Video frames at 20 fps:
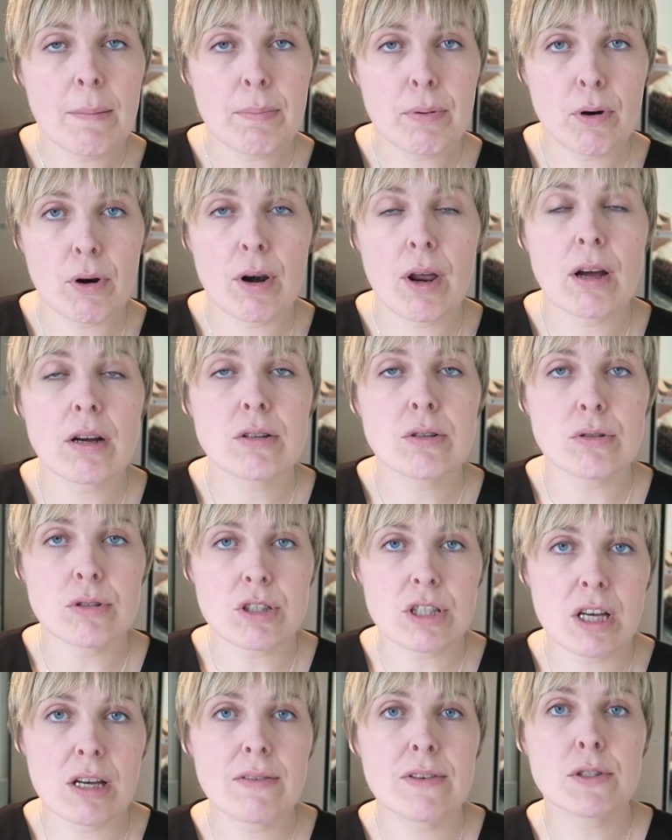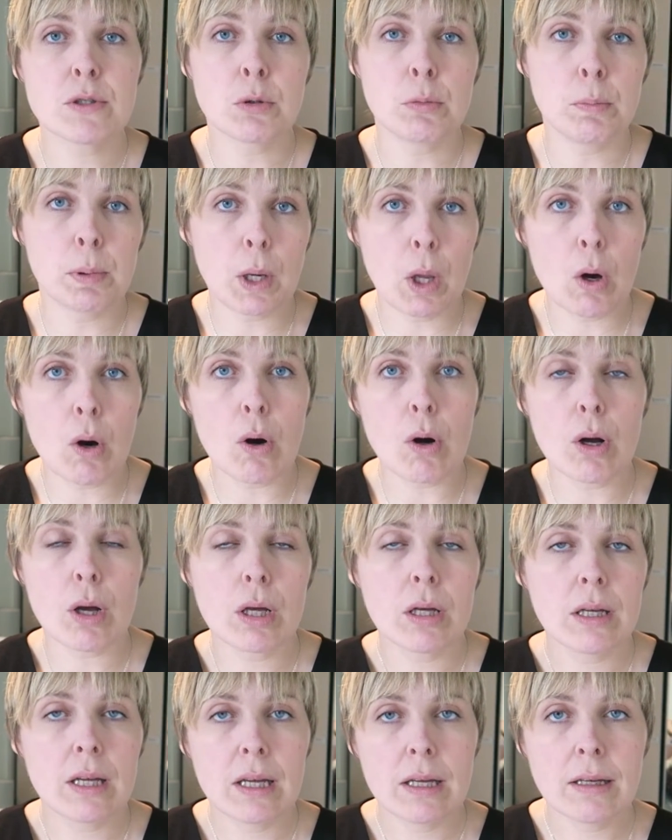product or service or blog.
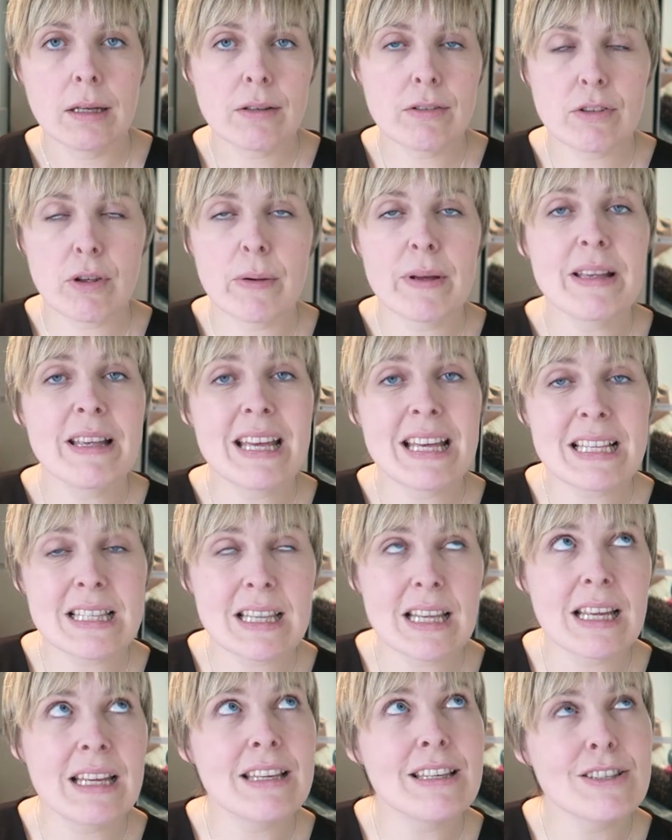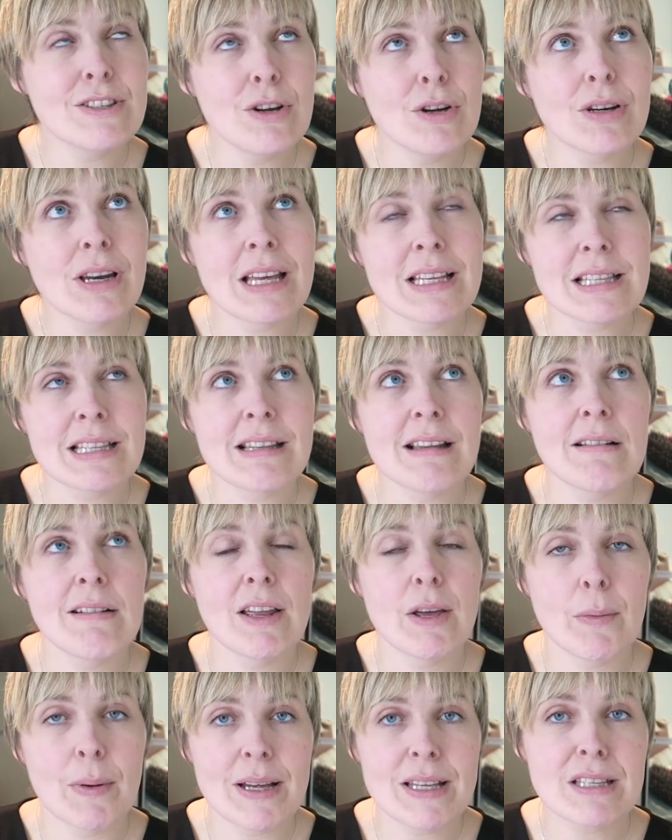So it's not
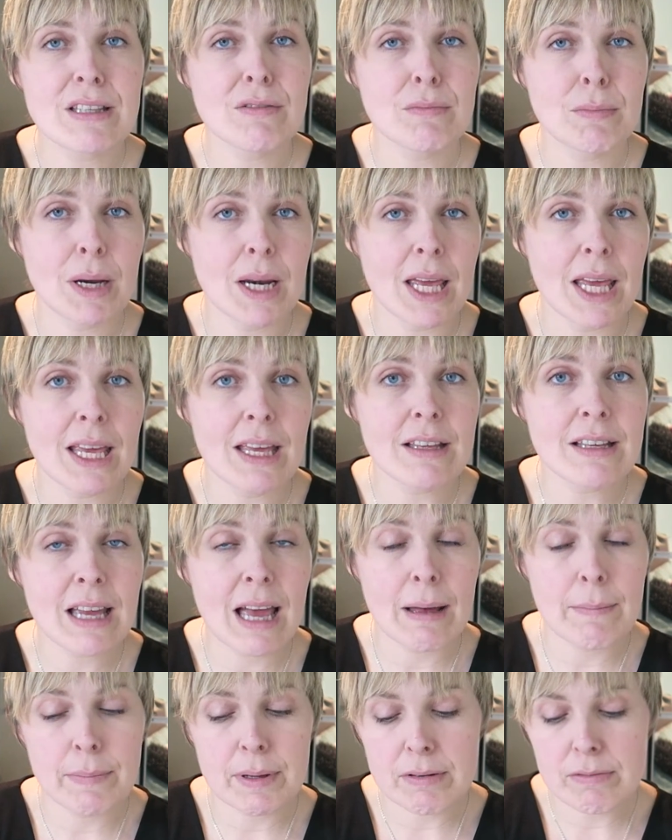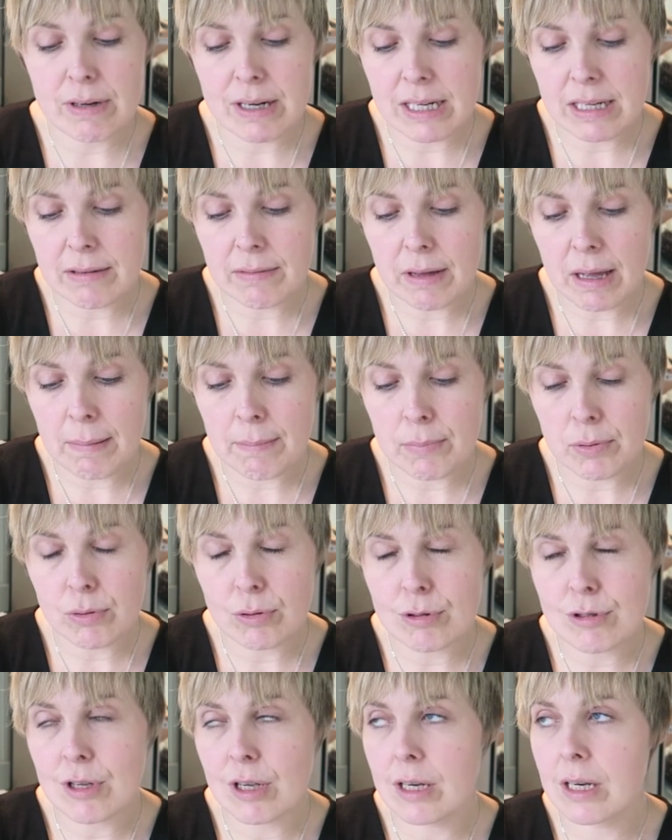necessarily a waste of money. It can be really
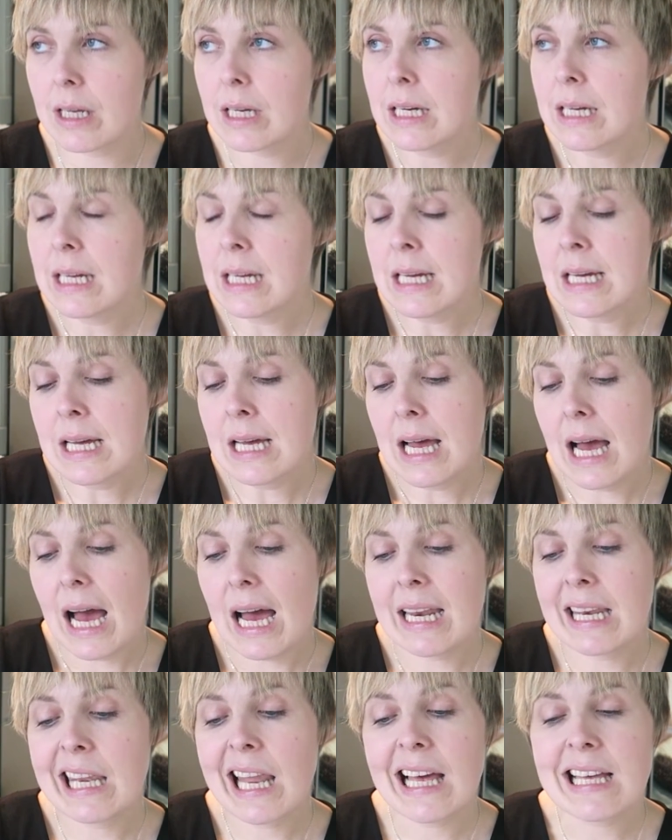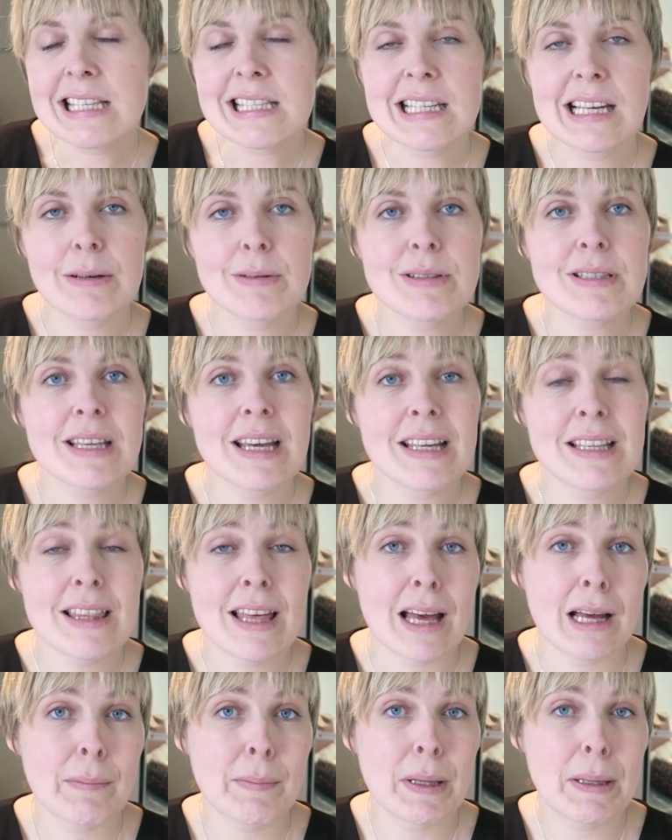important. And lastly, I would say
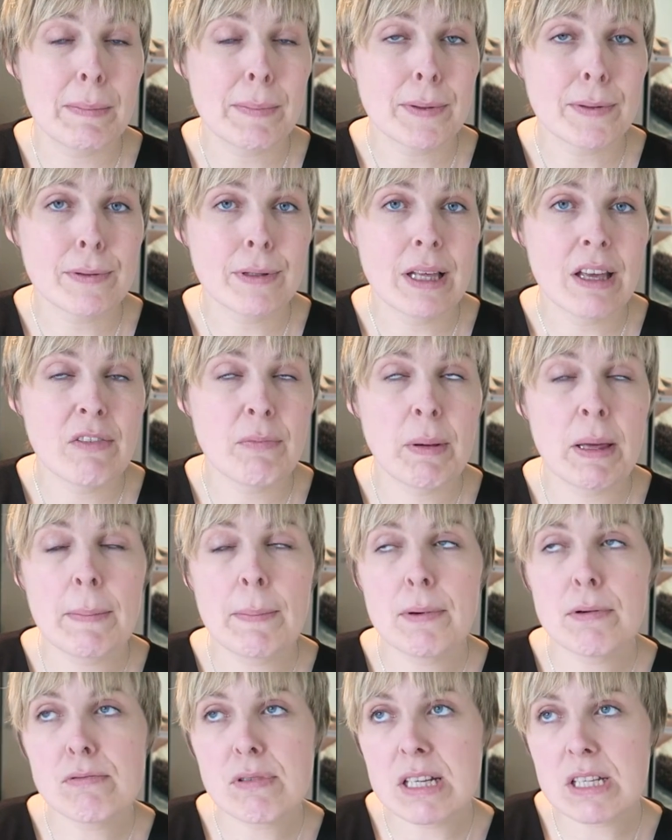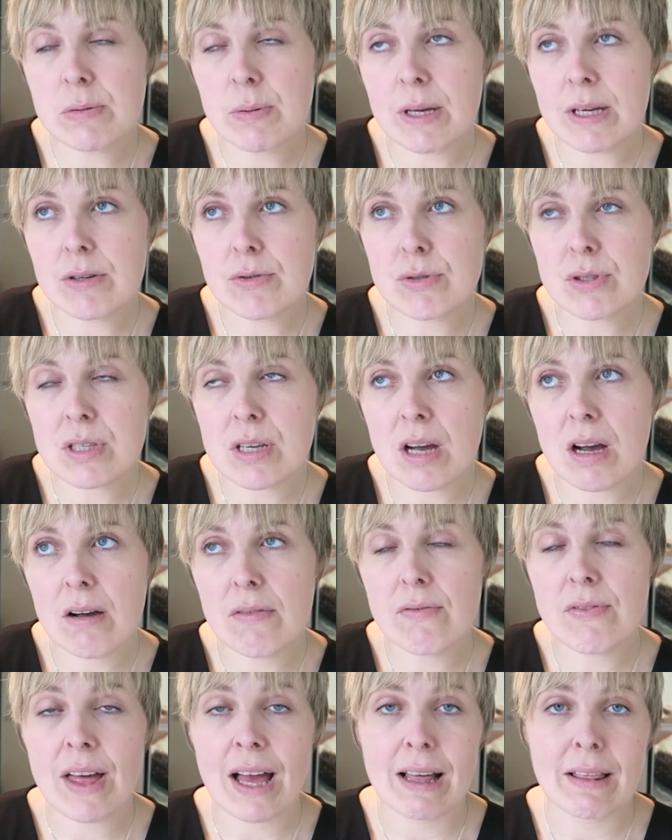thank people. If people retweet your
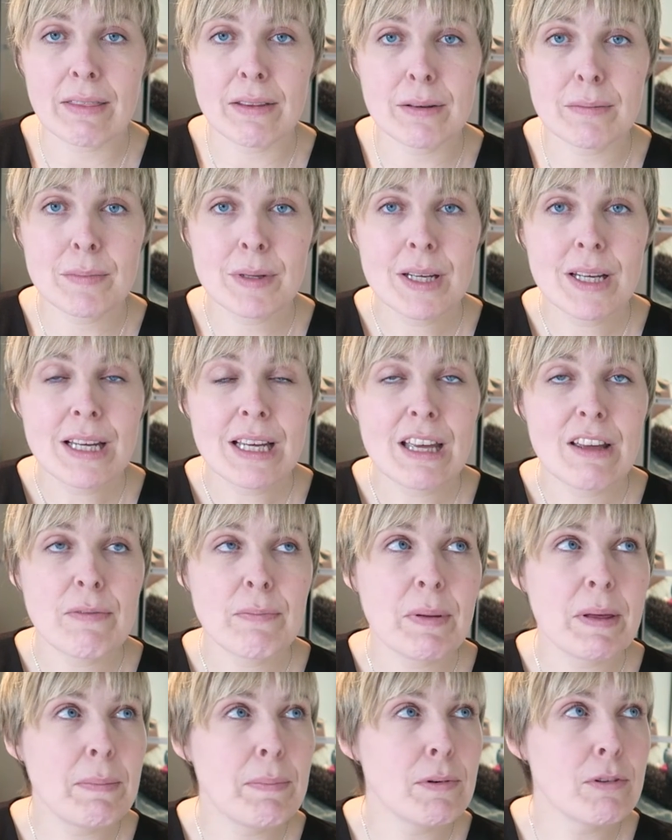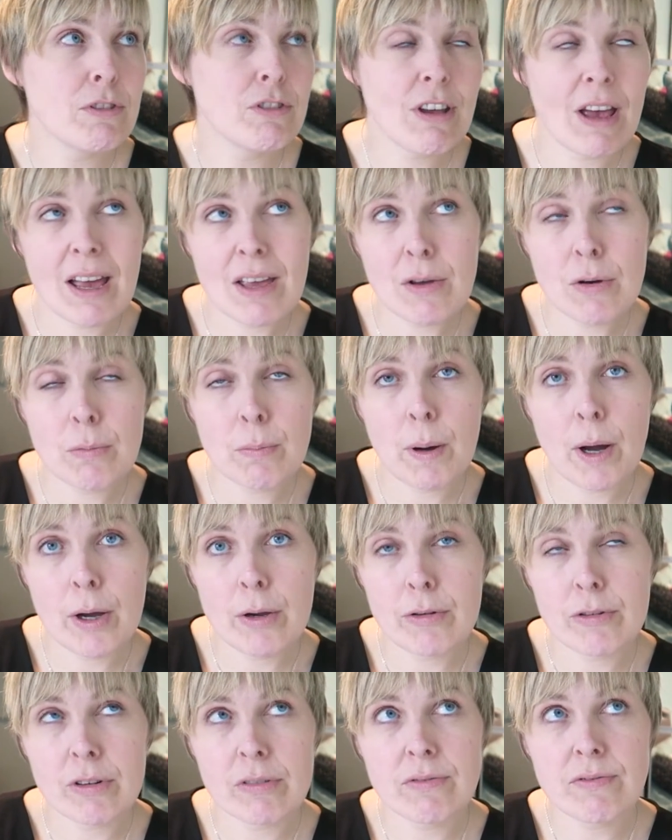stuff, thank them. If people share your
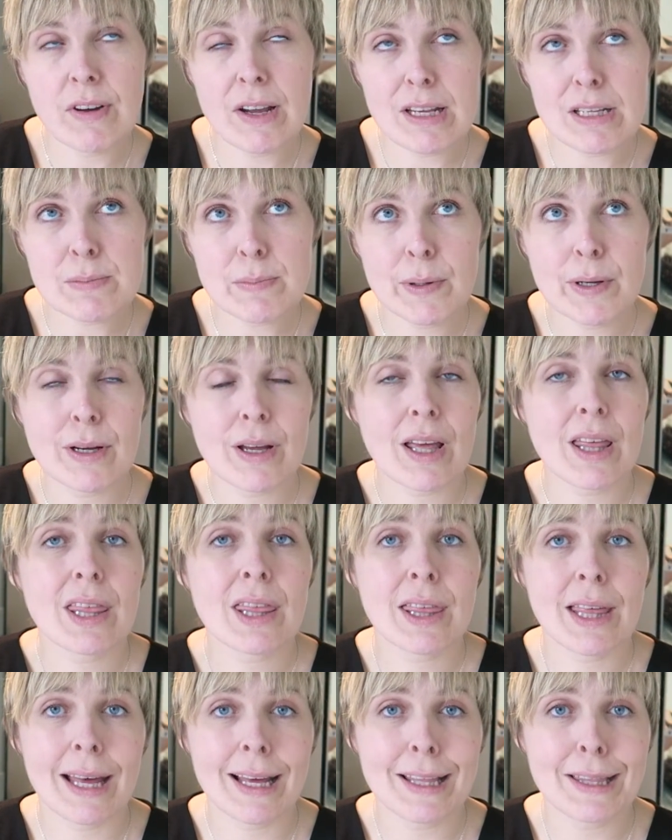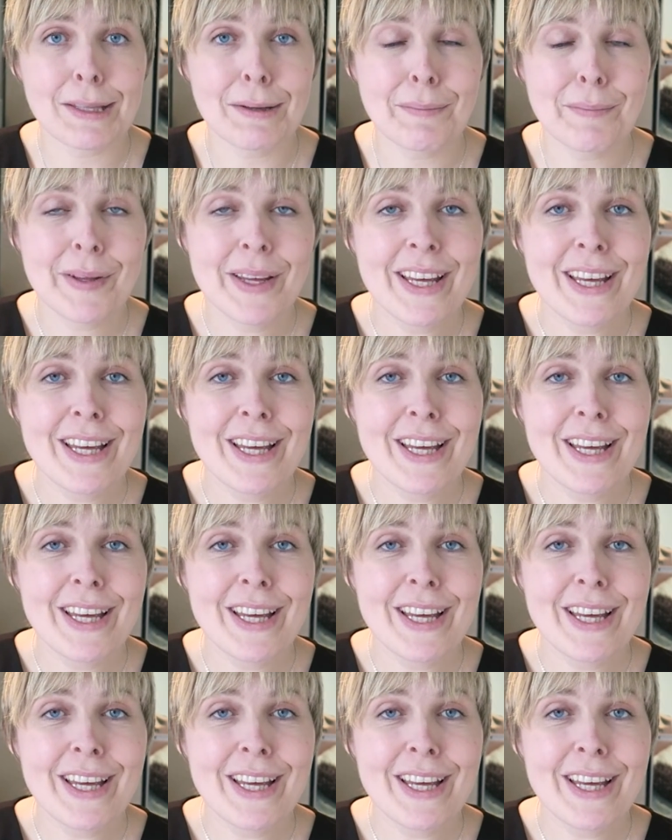post on Facebook, thank them.